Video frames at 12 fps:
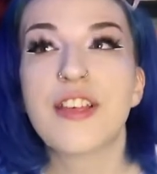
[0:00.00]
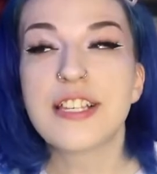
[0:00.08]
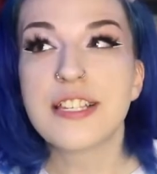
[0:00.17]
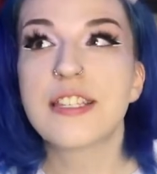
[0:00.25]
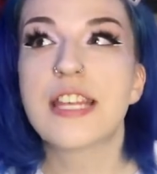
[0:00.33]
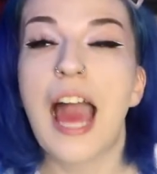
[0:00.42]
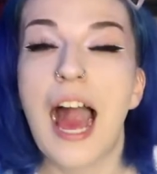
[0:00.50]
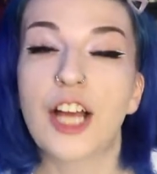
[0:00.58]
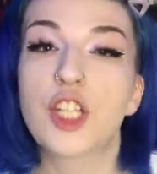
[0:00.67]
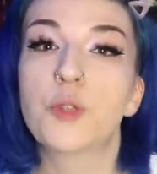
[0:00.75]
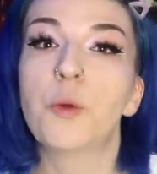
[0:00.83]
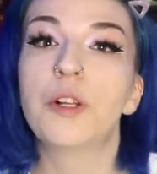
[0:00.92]
this is the
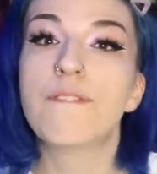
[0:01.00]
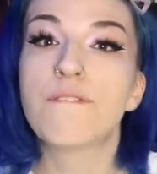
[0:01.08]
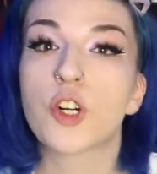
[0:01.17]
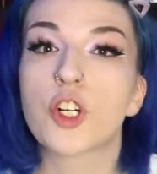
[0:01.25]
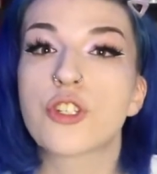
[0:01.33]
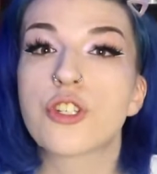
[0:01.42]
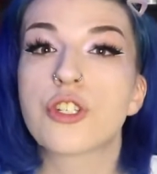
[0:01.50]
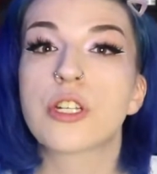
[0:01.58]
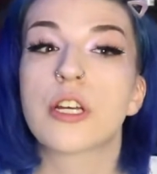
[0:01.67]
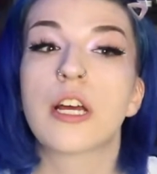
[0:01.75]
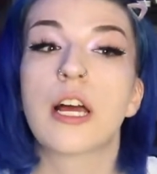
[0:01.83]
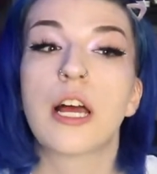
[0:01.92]
actual first